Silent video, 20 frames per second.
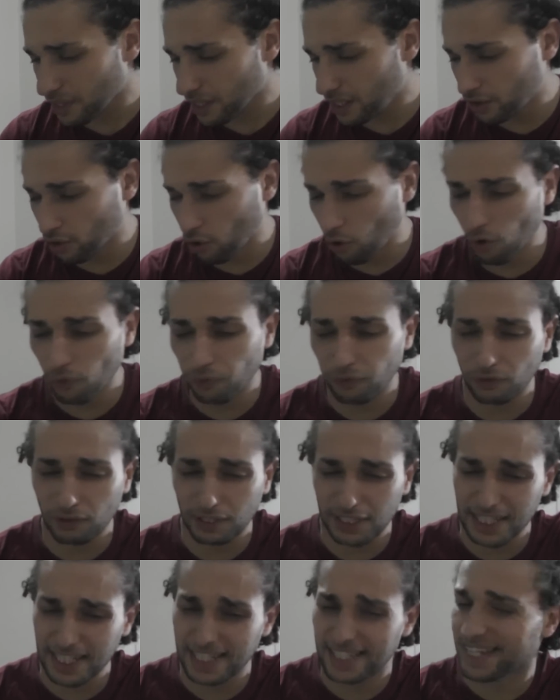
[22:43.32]
And
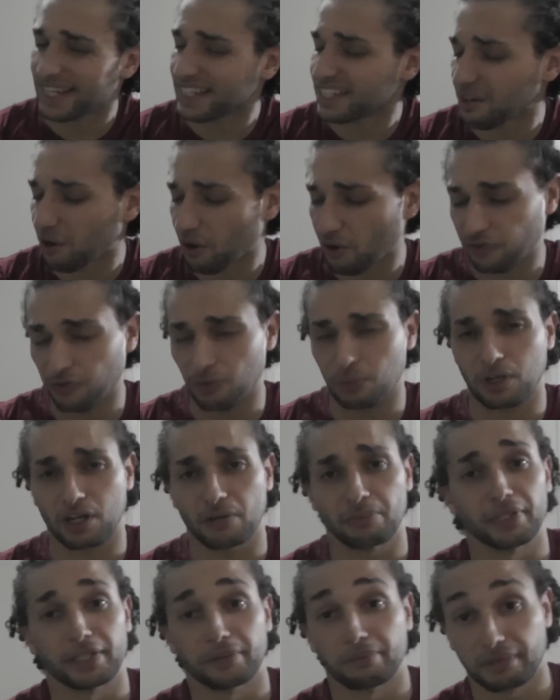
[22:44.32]
hopefully he stays away from
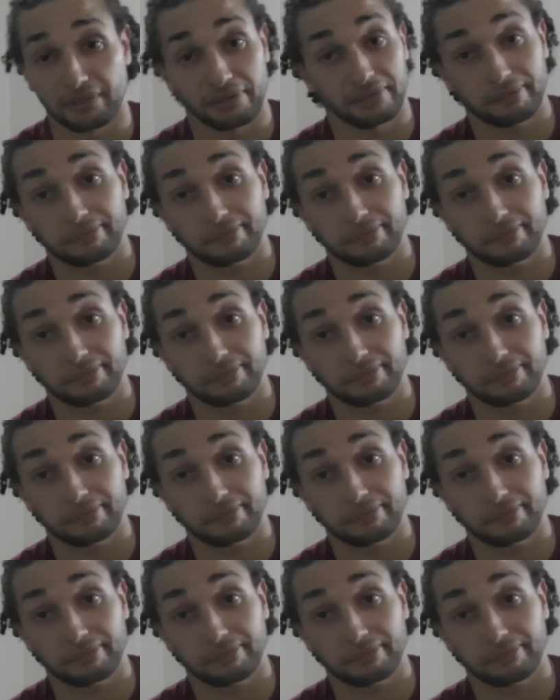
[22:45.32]
Khabib.